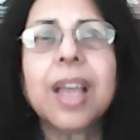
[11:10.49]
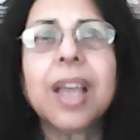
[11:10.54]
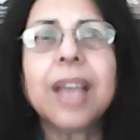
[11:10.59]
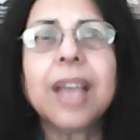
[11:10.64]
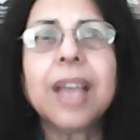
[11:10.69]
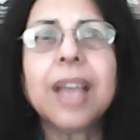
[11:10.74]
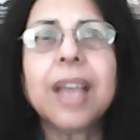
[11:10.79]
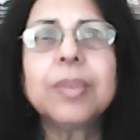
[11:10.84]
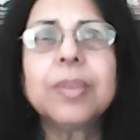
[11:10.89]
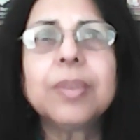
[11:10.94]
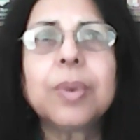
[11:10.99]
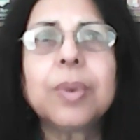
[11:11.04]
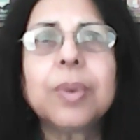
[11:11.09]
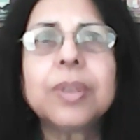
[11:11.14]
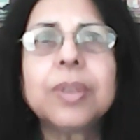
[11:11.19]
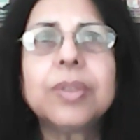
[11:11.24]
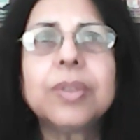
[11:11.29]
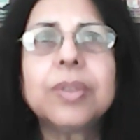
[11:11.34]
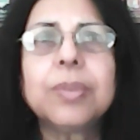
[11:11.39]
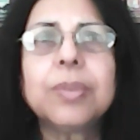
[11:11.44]
I did
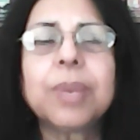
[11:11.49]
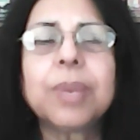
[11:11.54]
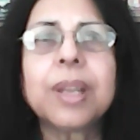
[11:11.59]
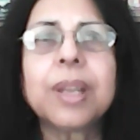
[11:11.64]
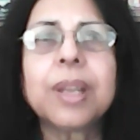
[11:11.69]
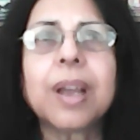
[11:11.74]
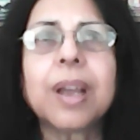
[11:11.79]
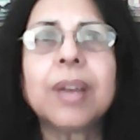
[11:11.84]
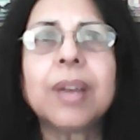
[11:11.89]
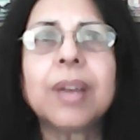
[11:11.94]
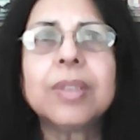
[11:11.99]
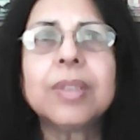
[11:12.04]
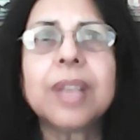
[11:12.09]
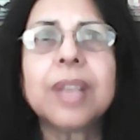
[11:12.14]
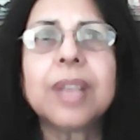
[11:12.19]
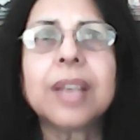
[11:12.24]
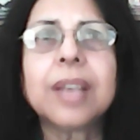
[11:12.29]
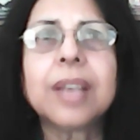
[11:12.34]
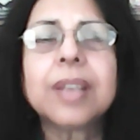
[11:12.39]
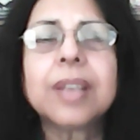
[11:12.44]
want to bring out
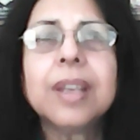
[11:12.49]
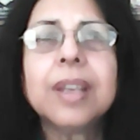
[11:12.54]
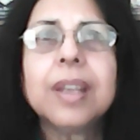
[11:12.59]
that